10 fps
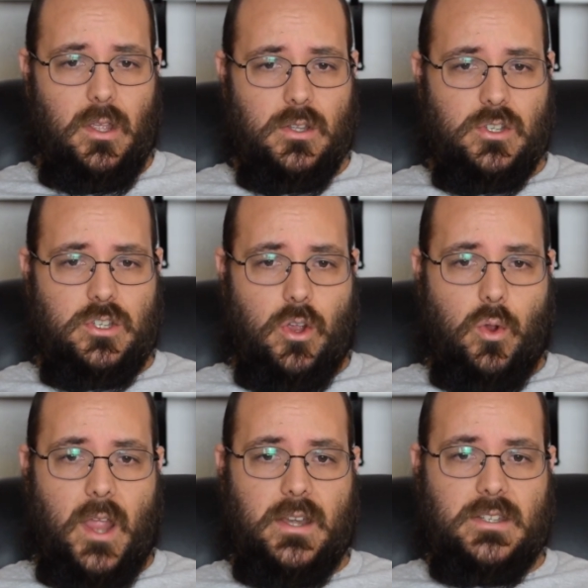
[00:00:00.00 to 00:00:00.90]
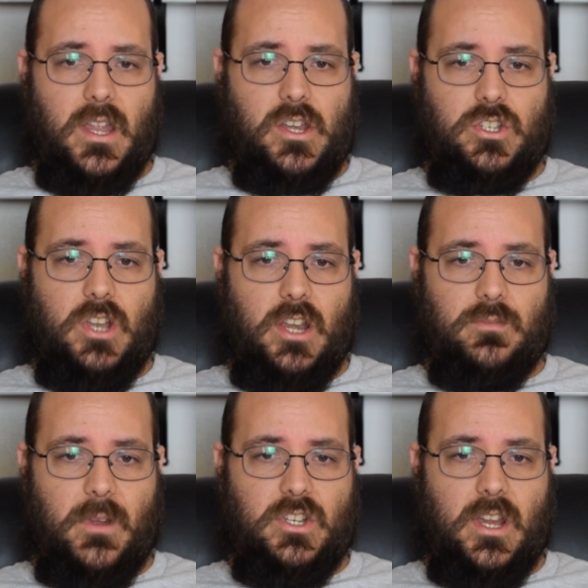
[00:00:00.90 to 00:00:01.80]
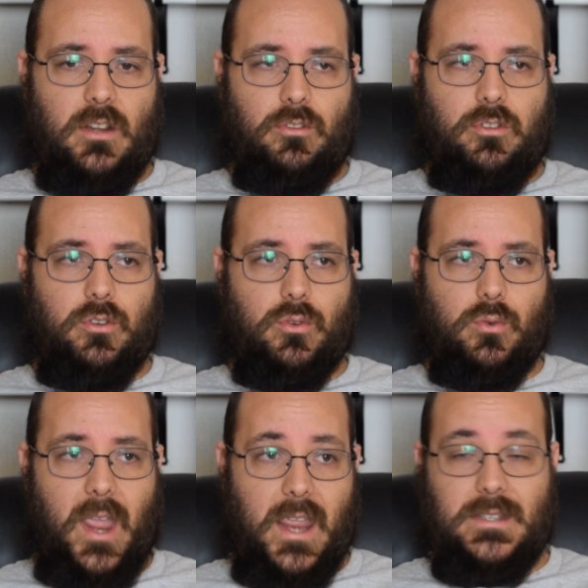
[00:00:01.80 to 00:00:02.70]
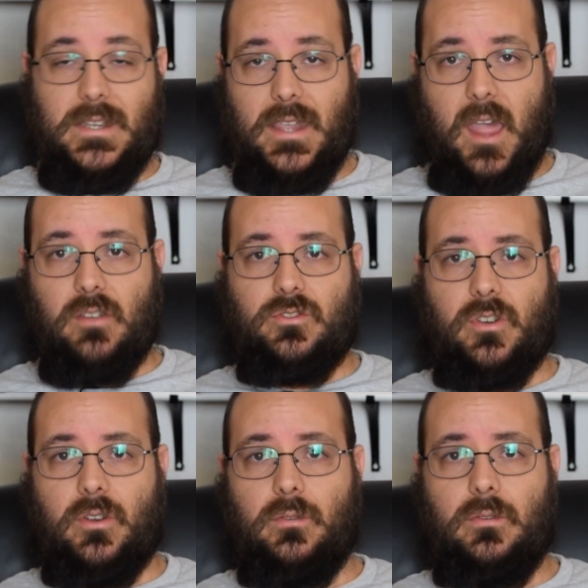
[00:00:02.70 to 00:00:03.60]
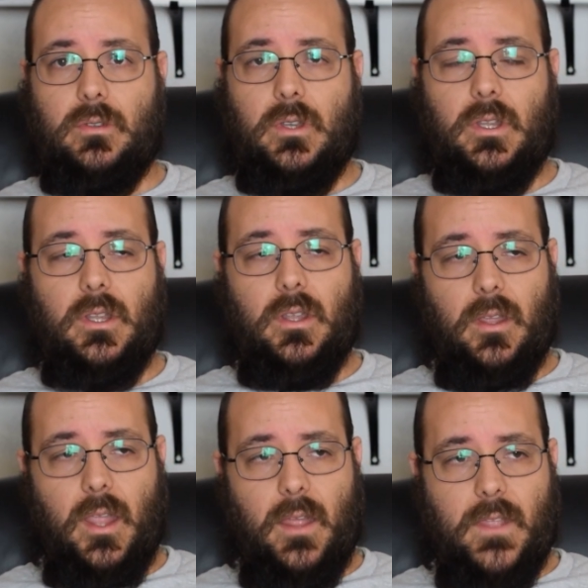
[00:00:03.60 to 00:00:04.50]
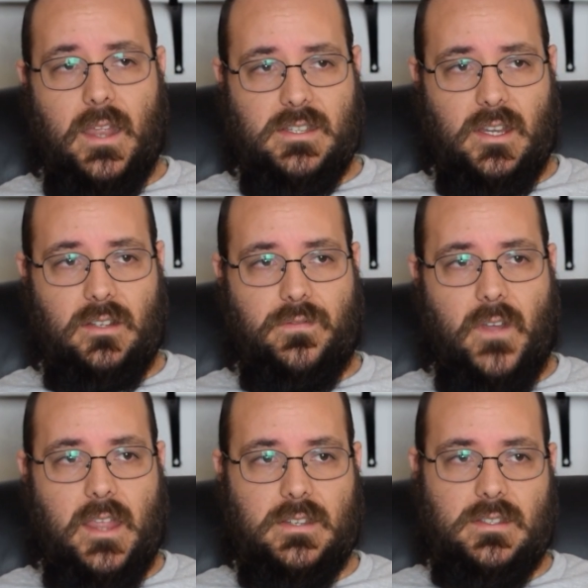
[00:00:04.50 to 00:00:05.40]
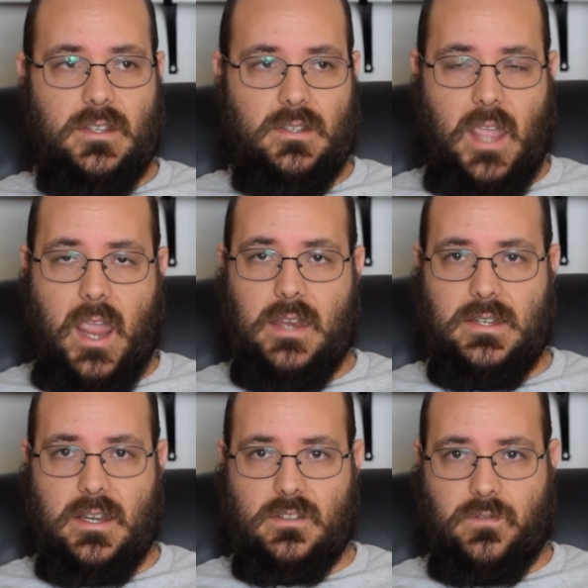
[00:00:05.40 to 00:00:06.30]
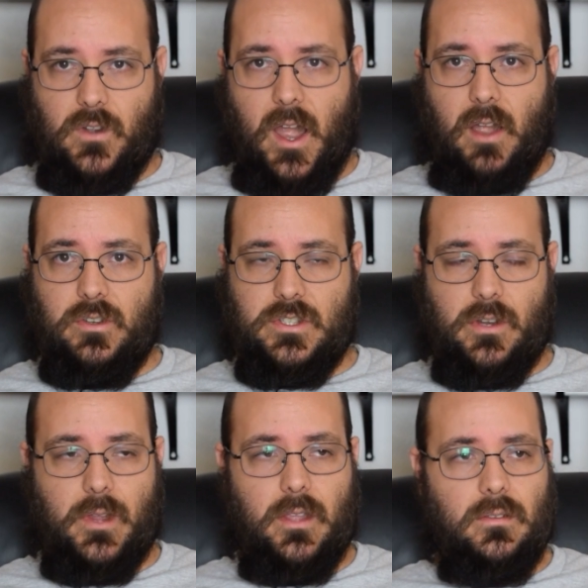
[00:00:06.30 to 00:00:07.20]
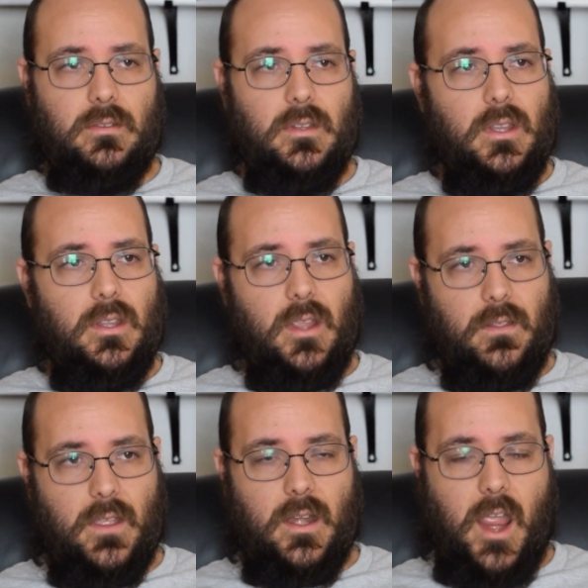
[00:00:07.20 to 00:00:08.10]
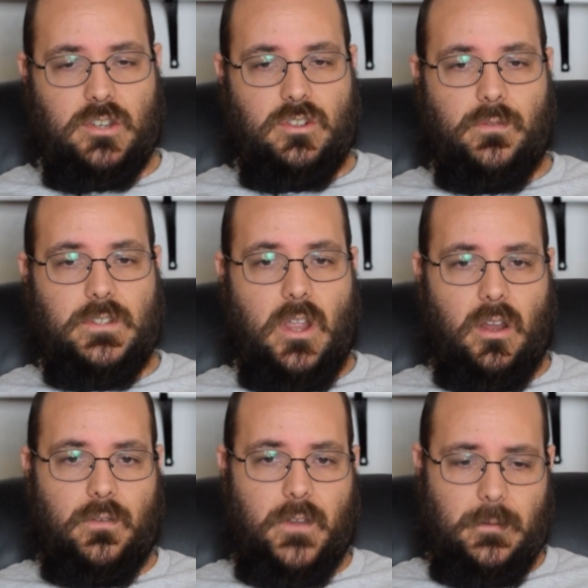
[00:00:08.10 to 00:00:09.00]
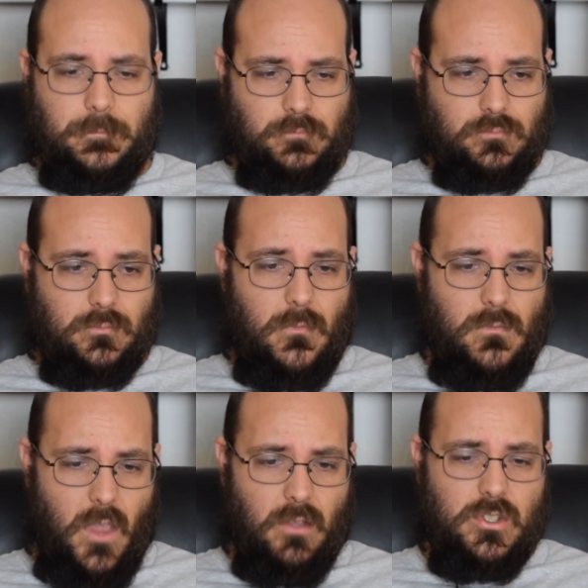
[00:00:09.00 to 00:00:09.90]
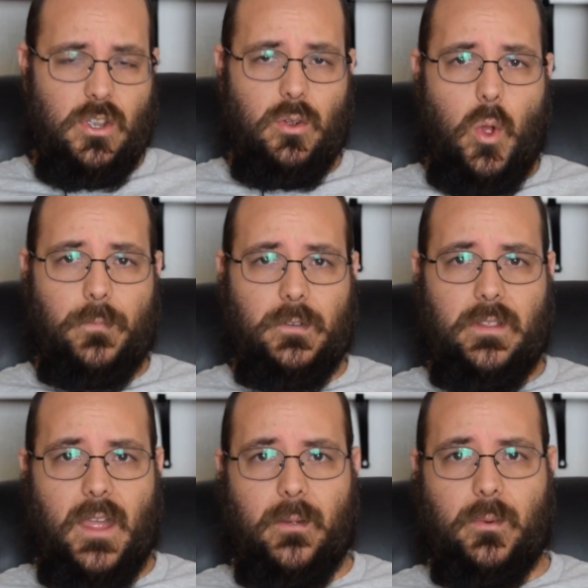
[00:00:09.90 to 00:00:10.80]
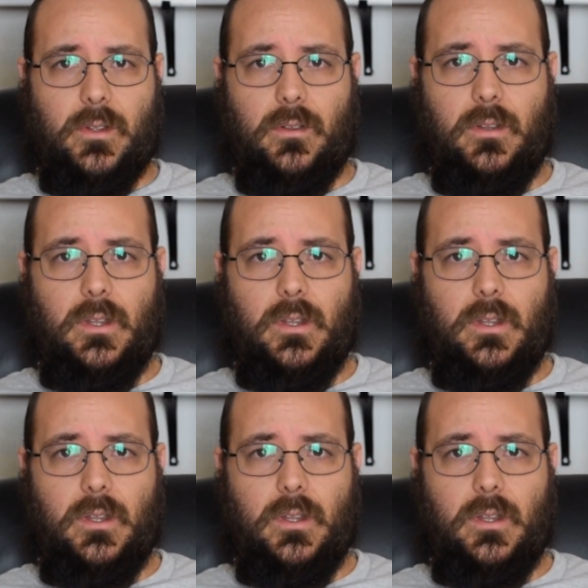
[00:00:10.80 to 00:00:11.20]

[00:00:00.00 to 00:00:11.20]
So I decided to change my channel to AZ Astro, and that signifies that the AZ is for Arizona and then astrophotography. So hopefully that will